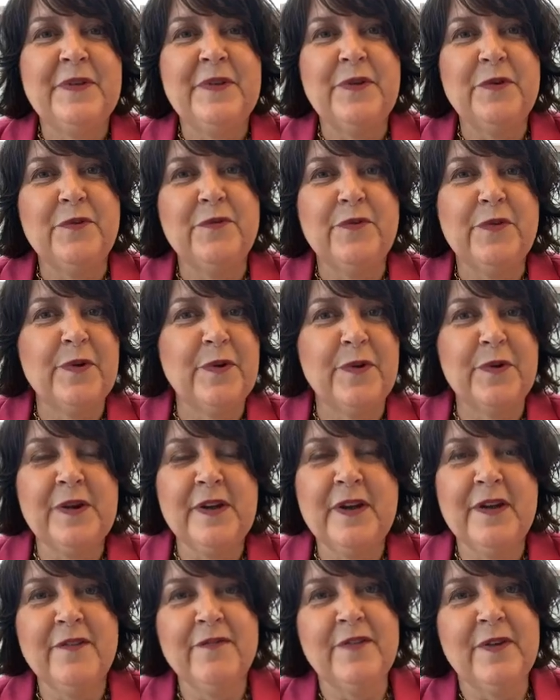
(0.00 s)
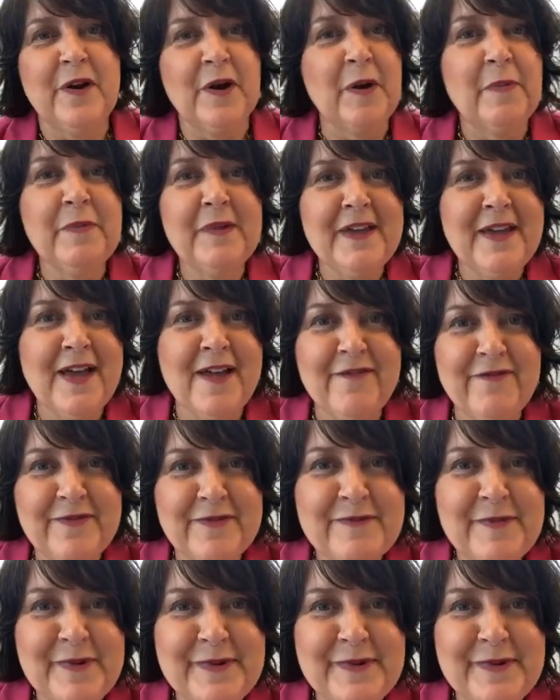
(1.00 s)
You've heard of RBF,